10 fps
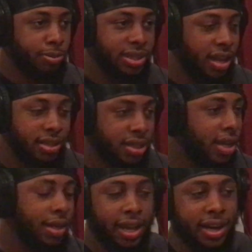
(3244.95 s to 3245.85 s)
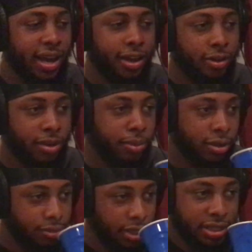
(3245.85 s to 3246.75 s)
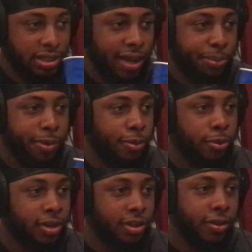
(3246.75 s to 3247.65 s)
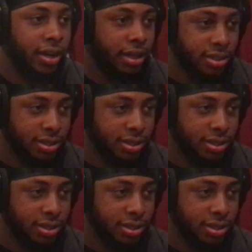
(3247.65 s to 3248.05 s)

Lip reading: potatoes, they not healthy, bro. It's just like people who cook greens.